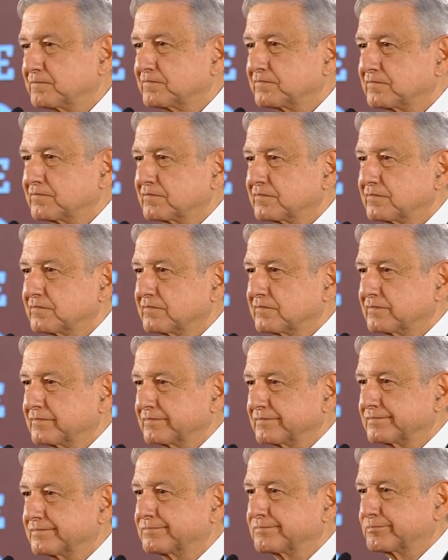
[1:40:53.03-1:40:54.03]
Even
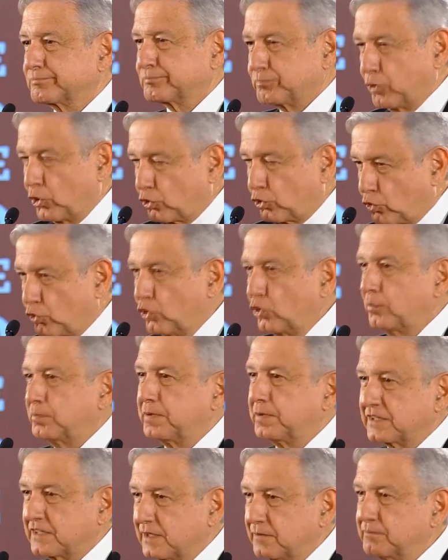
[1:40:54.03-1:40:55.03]
more so,
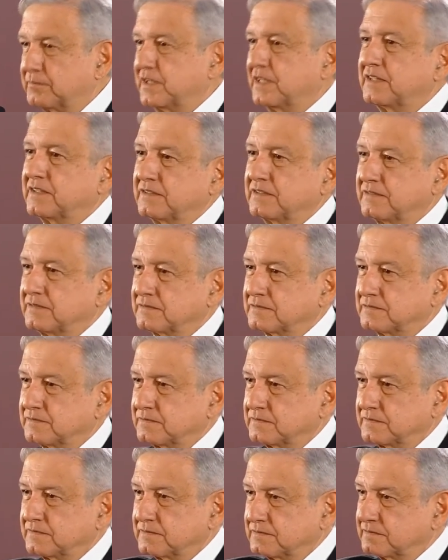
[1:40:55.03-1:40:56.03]
due
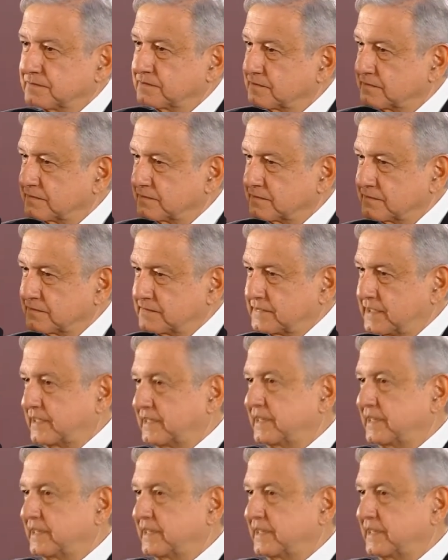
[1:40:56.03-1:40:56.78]
also to